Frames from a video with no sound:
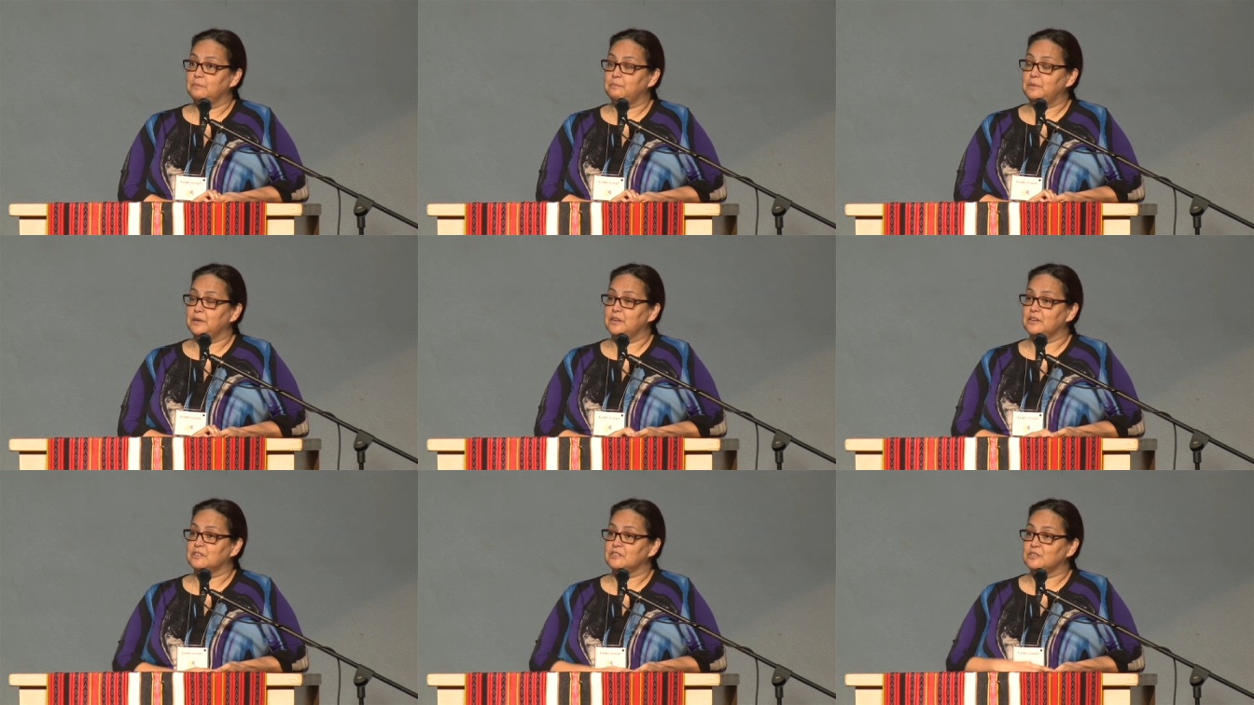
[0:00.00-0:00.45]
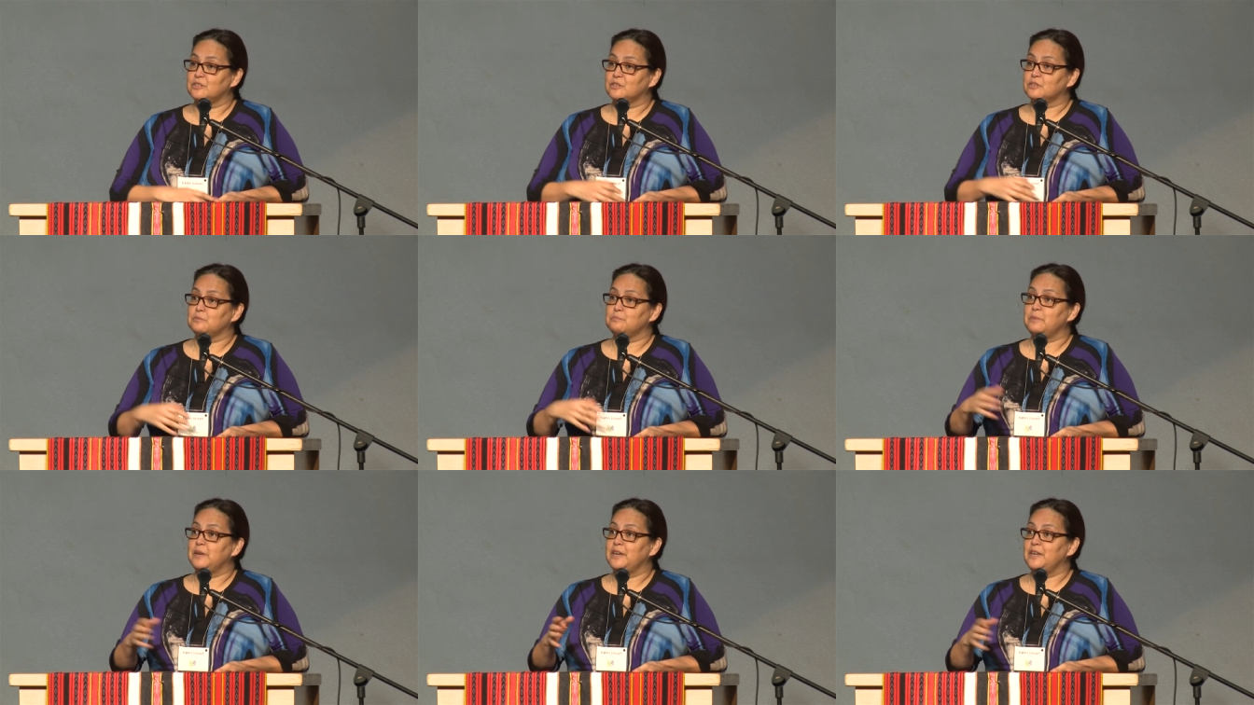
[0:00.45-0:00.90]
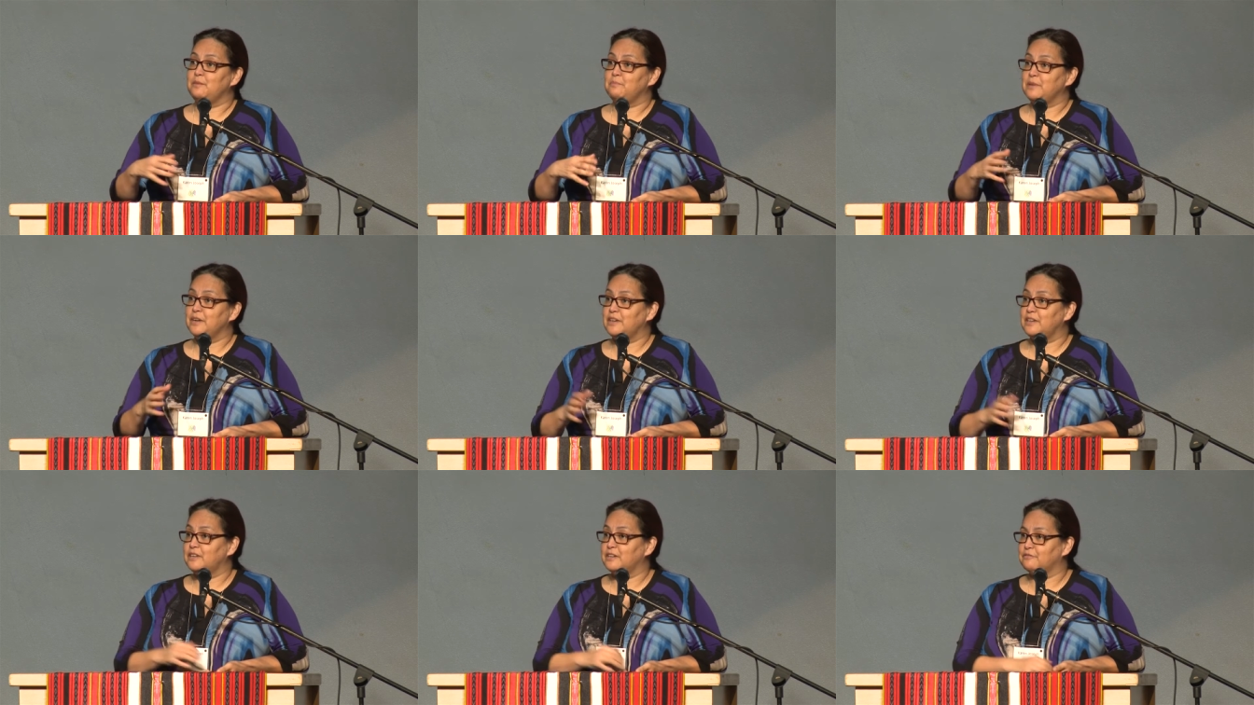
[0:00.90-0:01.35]
Because there's many,
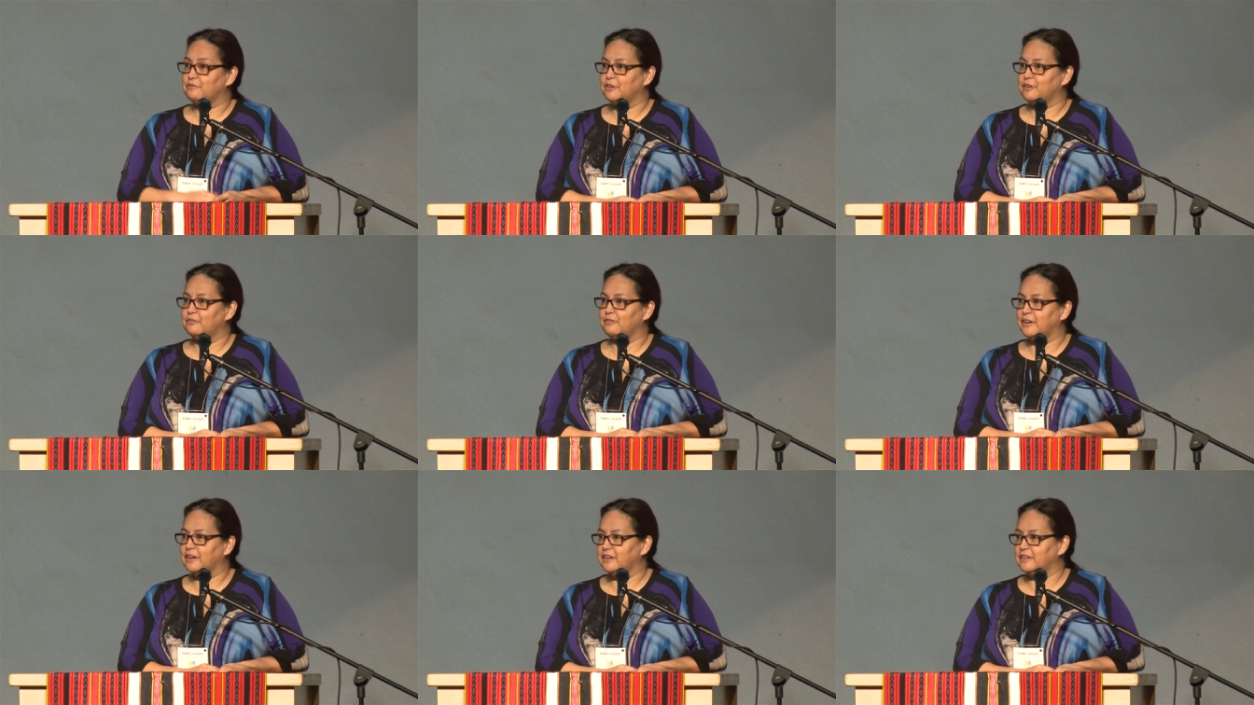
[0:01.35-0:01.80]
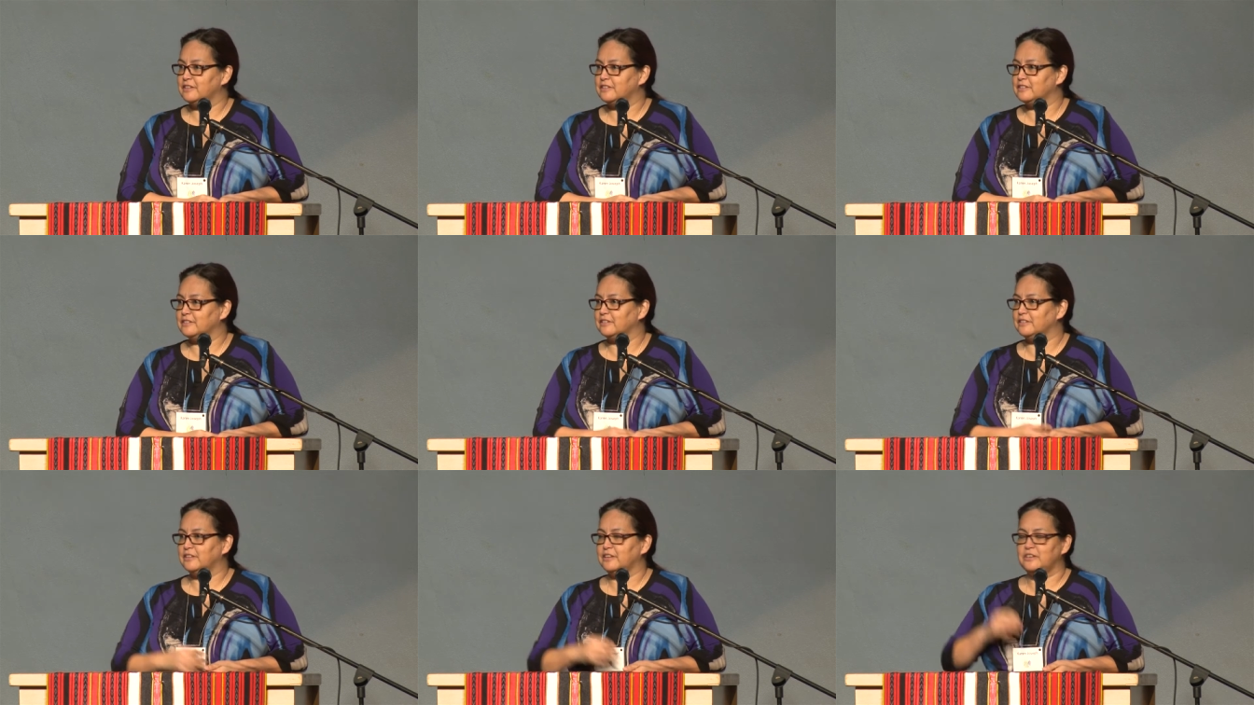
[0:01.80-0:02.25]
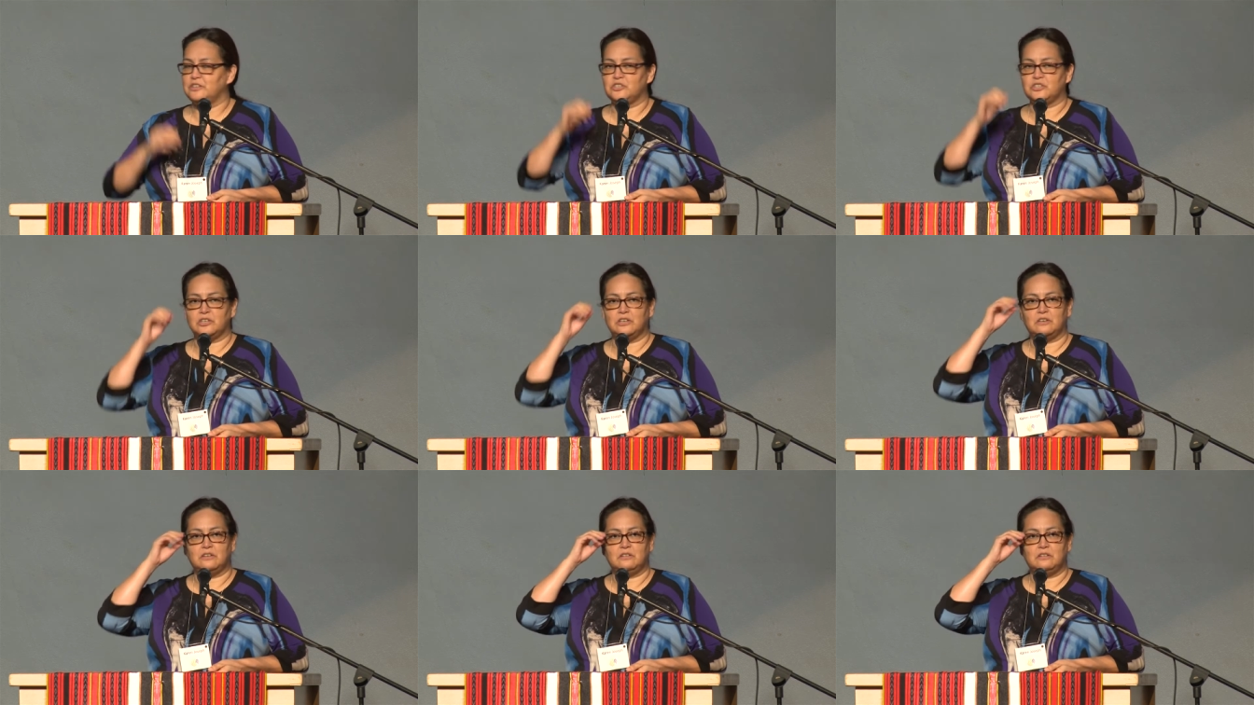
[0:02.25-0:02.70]
many different
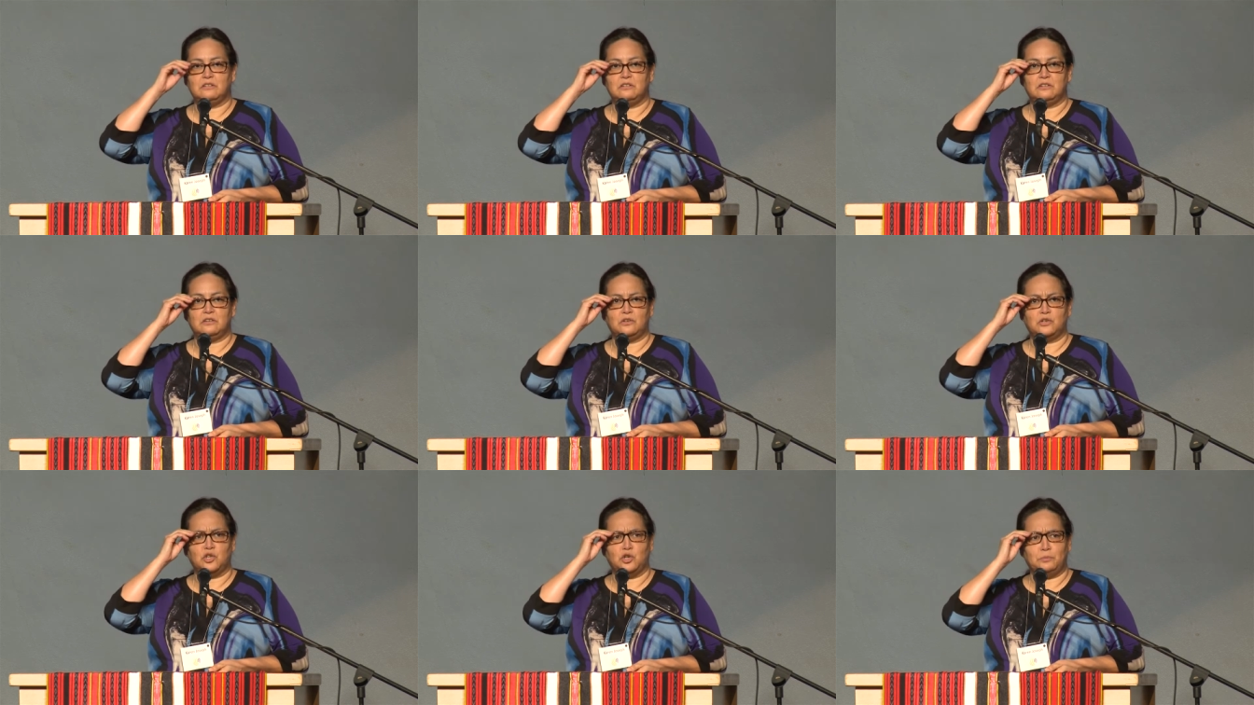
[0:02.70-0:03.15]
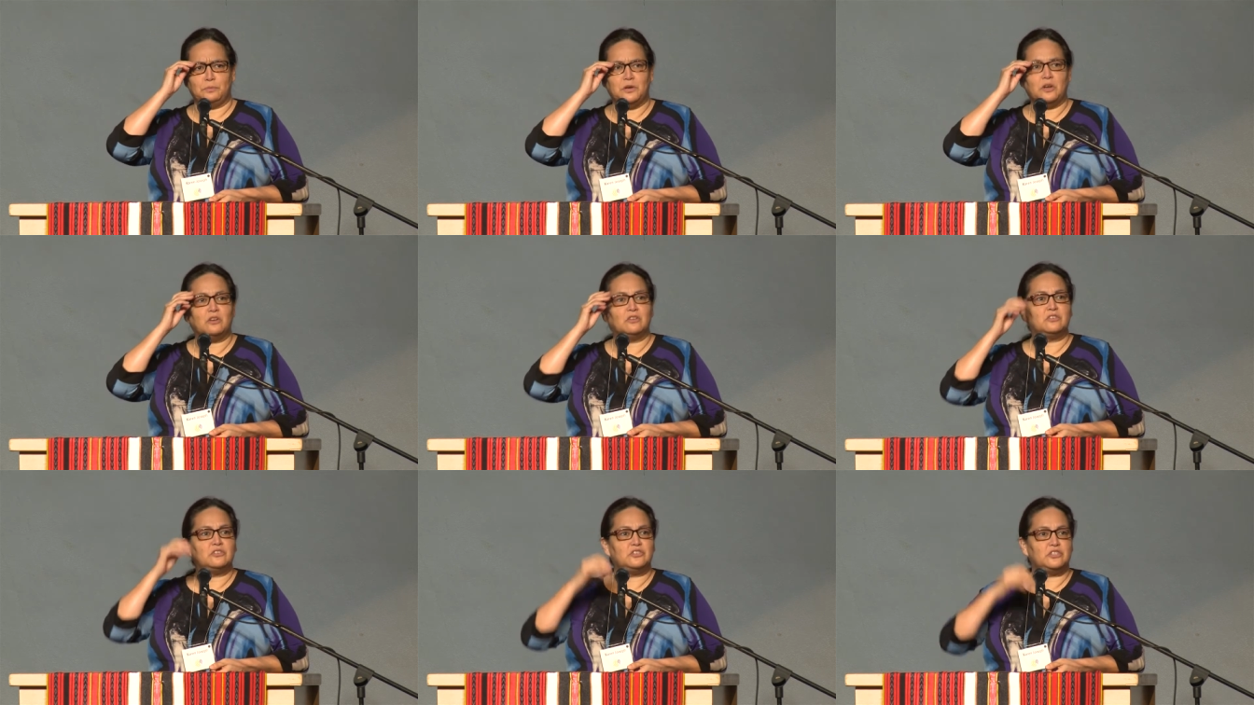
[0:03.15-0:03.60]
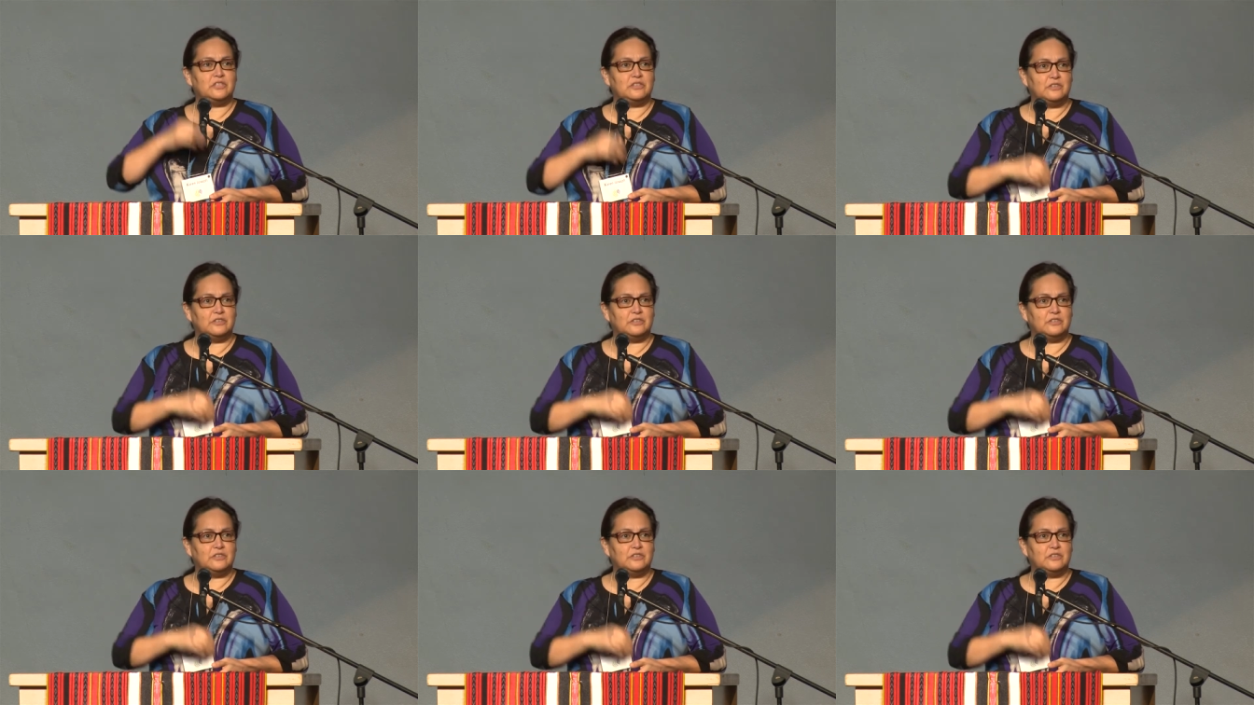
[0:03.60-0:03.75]
reconciliation terminology.